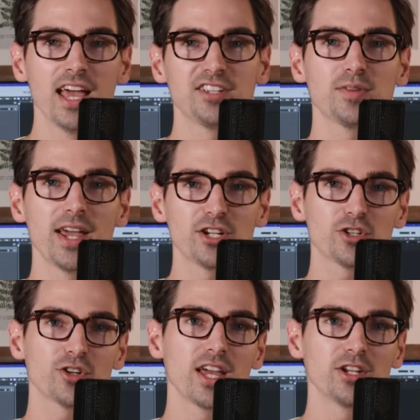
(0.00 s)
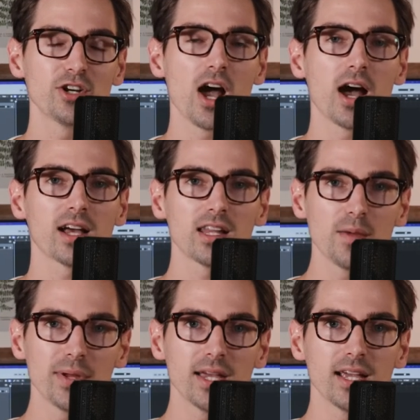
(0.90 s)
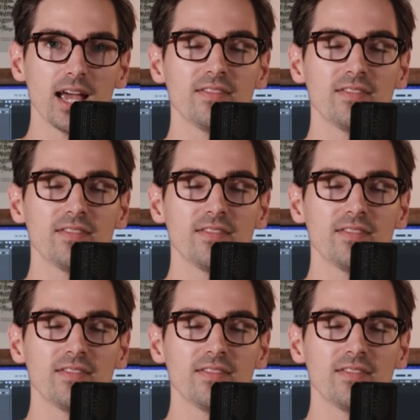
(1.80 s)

to make sure that you're not clipping